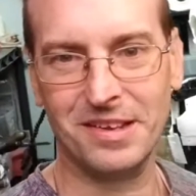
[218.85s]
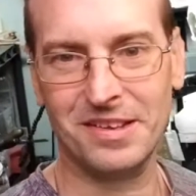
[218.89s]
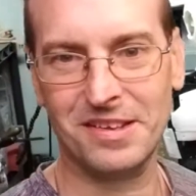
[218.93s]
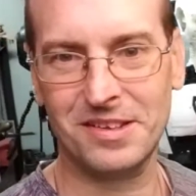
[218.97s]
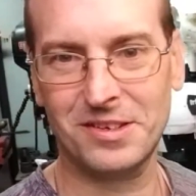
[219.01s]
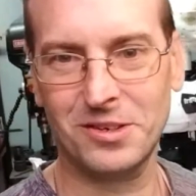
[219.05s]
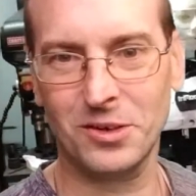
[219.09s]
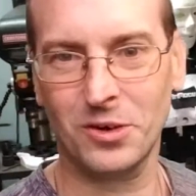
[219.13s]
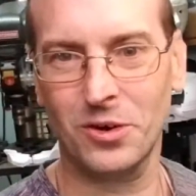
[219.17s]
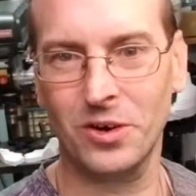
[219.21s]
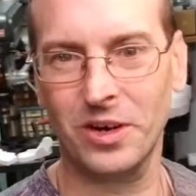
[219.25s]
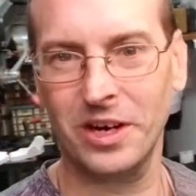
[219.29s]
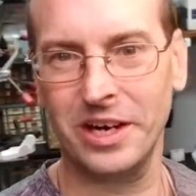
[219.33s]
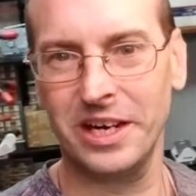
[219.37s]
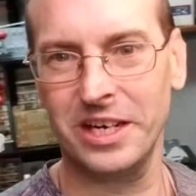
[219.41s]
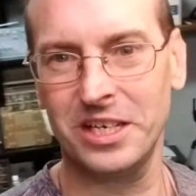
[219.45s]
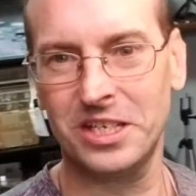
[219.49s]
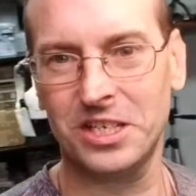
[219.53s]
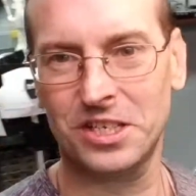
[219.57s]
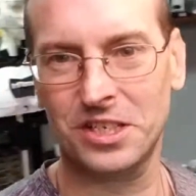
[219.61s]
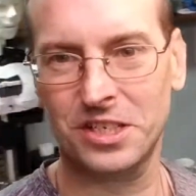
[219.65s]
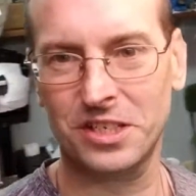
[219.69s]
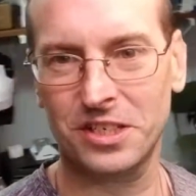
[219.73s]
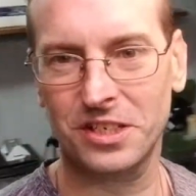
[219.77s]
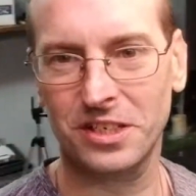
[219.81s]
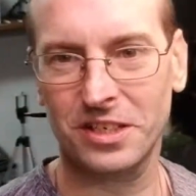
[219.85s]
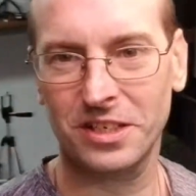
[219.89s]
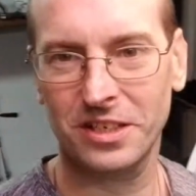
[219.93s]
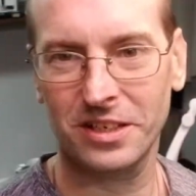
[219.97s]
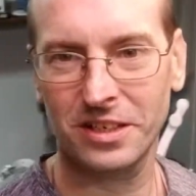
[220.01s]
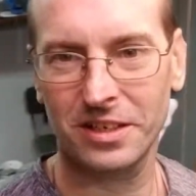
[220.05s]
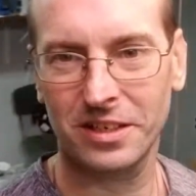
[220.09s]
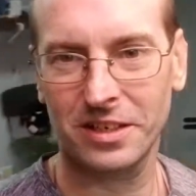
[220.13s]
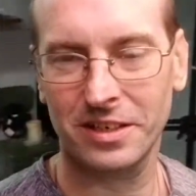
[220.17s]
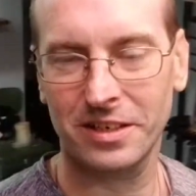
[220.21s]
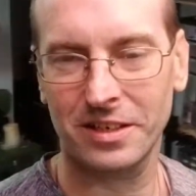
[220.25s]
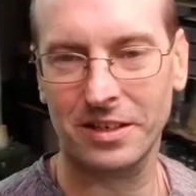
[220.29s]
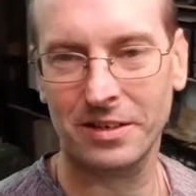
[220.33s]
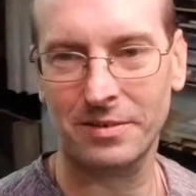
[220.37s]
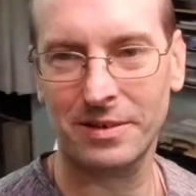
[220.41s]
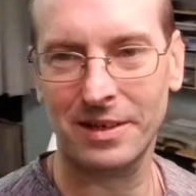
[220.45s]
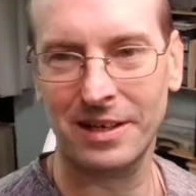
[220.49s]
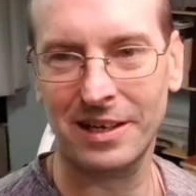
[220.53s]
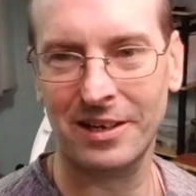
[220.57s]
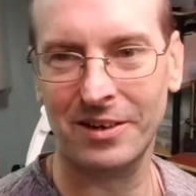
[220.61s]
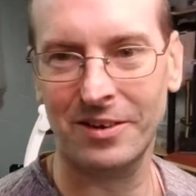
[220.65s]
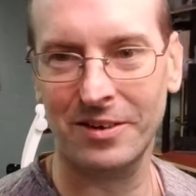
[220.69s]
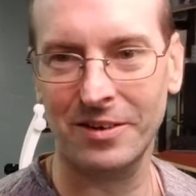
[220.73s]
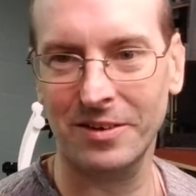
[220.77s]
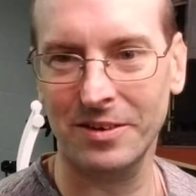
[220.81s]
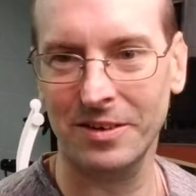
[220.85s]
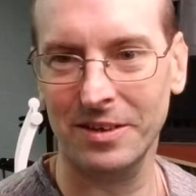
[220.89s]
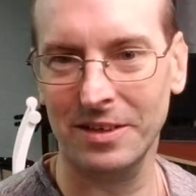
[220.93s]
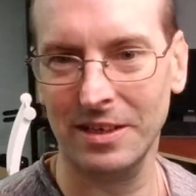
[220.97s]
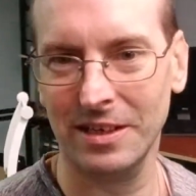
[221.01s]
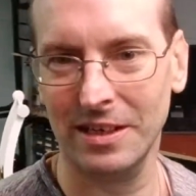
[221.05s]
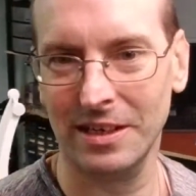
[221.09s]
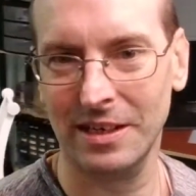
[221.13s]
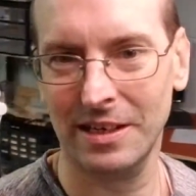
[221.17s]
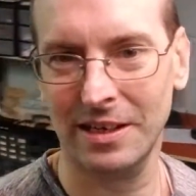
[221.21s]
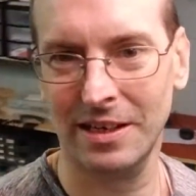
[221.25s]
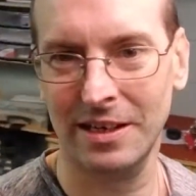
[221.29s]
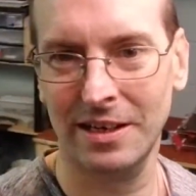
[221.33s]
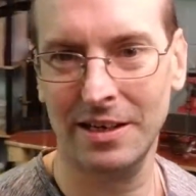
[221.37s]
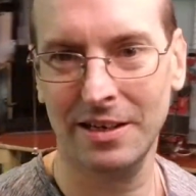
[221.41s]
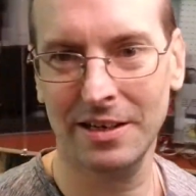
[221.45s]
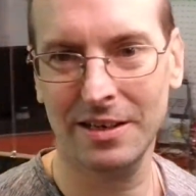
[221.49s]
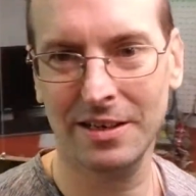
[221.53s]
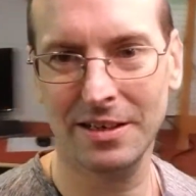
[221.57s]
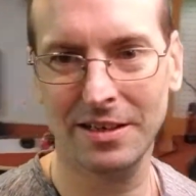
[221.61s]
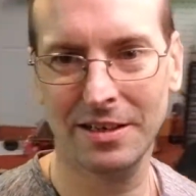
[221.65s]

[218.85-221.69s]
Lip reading: storage around, yeah.